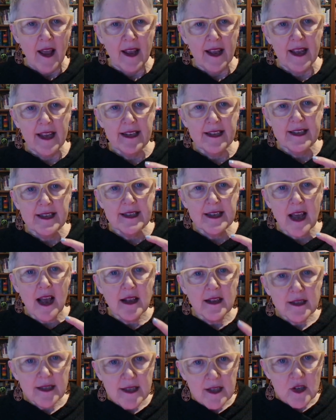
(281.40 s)
It
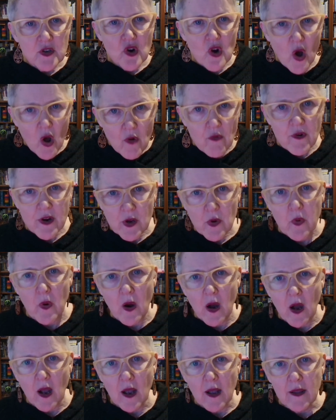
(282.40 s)
does not
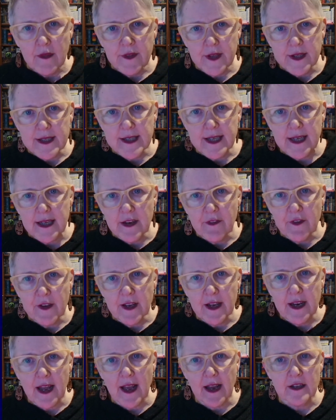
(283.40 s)
require that
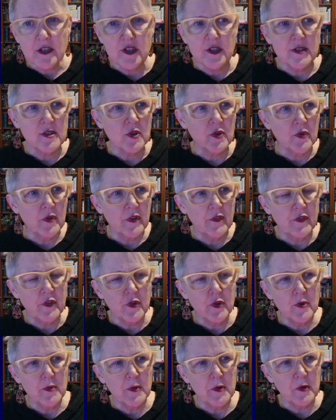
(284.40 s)
significant actions or
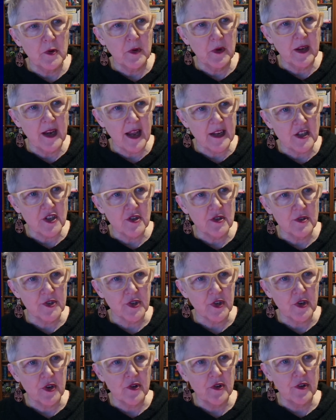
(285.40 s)
reviewable national
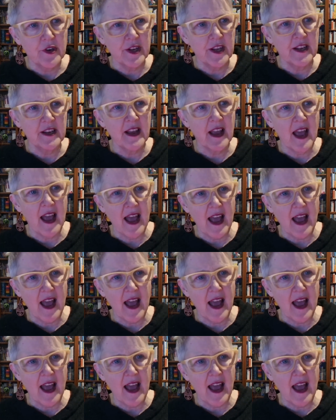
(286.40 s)
security